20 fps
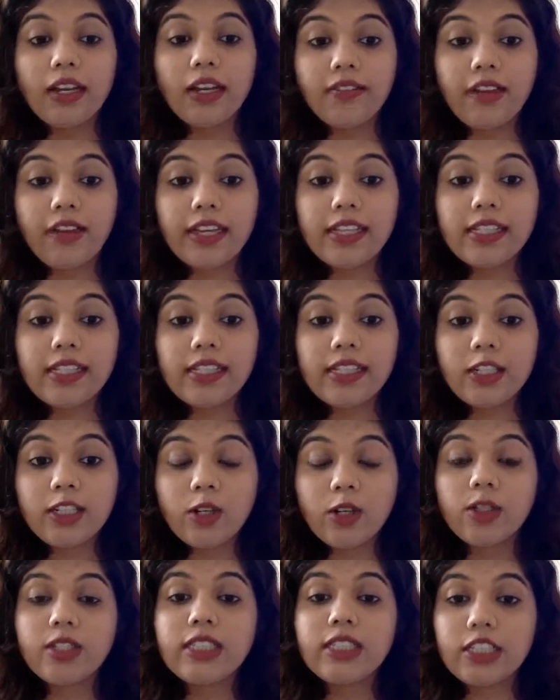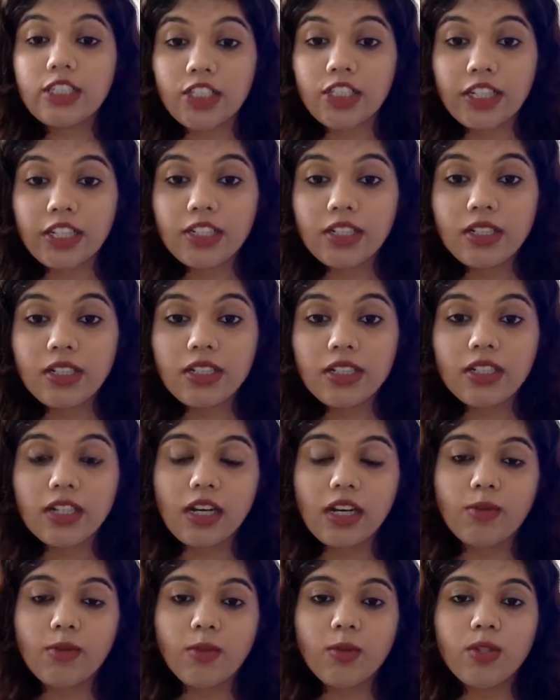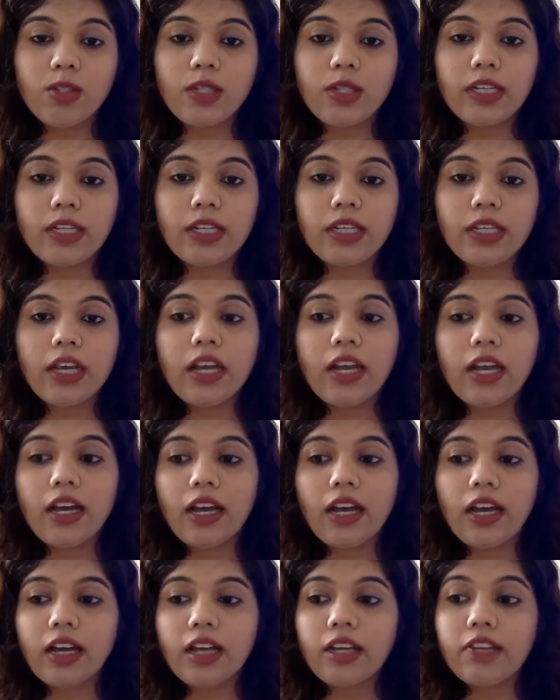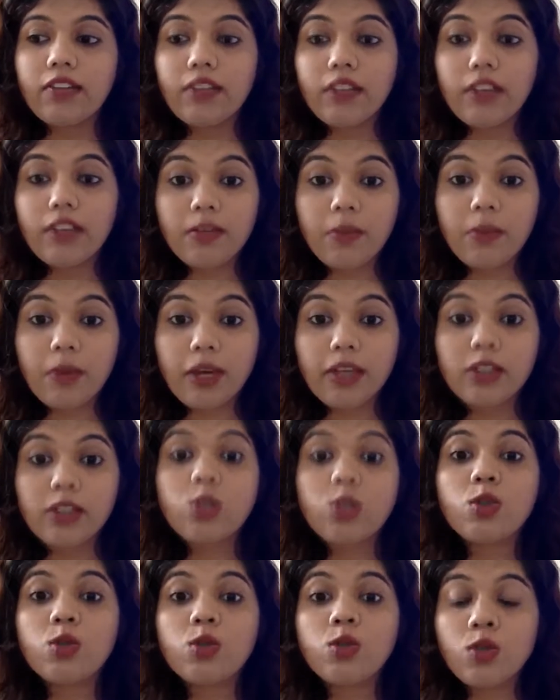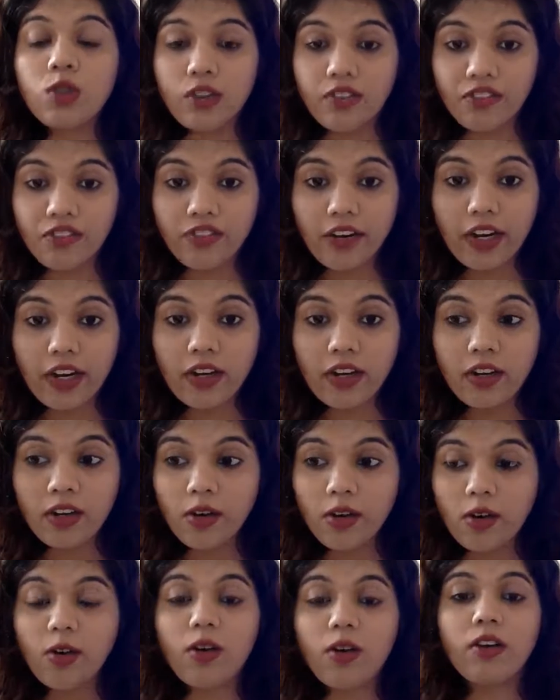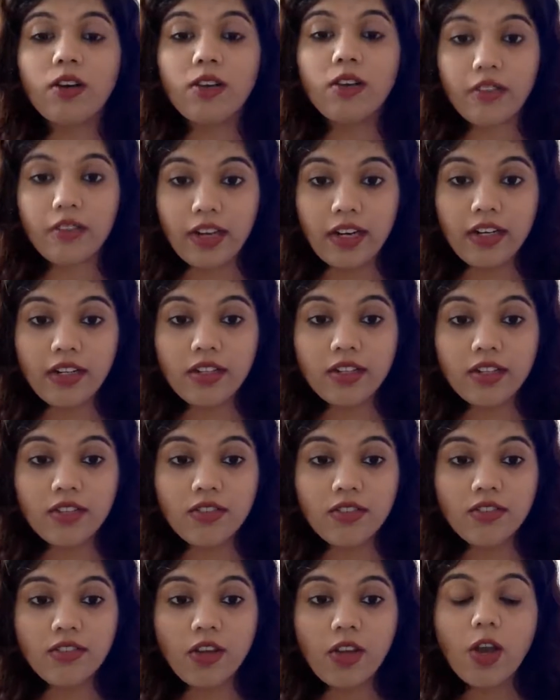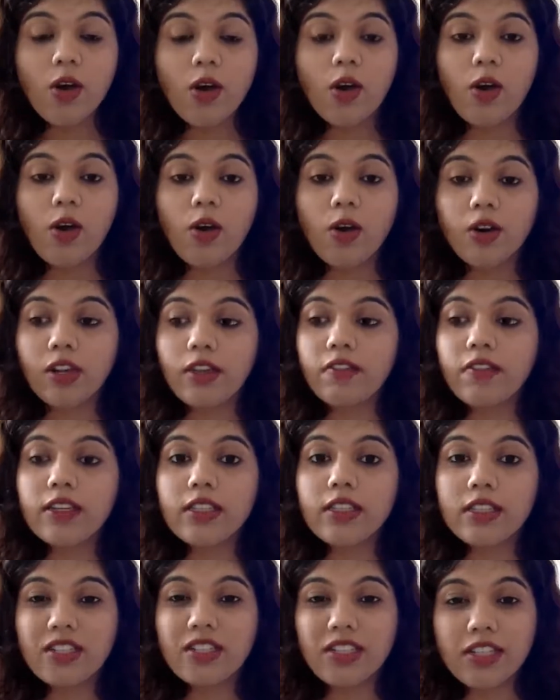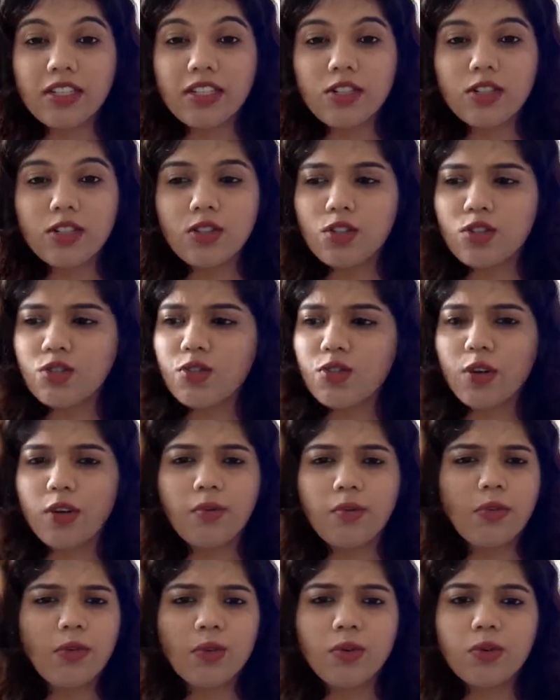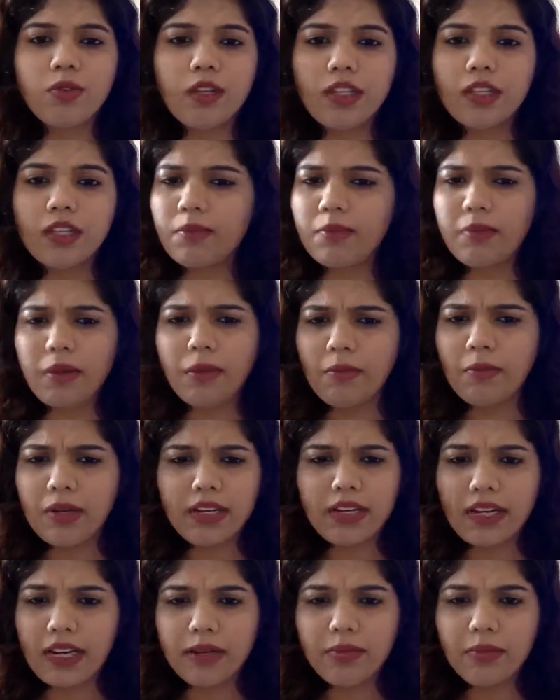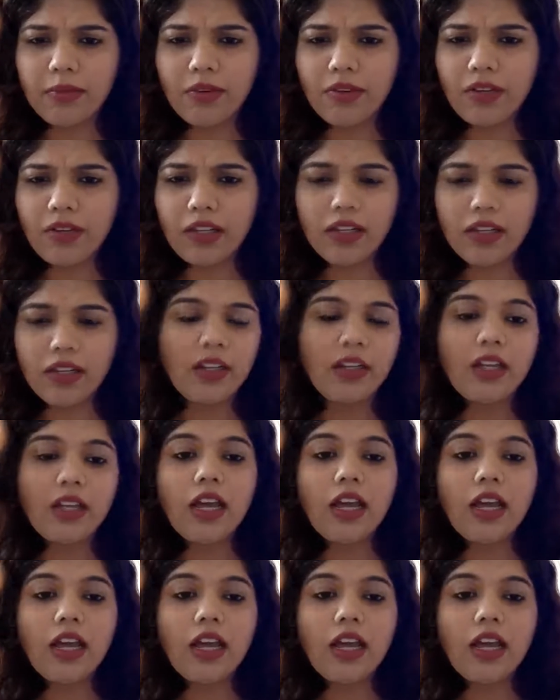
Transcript: Advising or suggestions are mostly giving advice to a friend or a relative or giving suggestions for improving the public library.